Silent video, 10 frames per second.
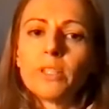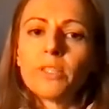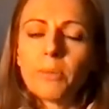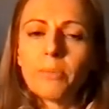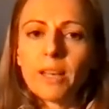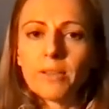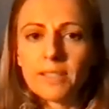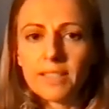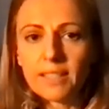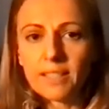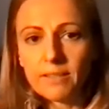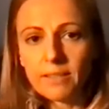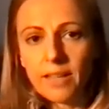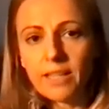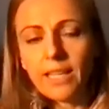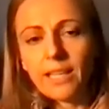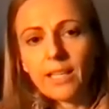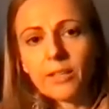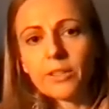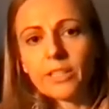as you bounce it and
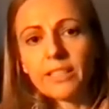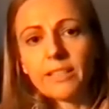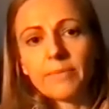hear it.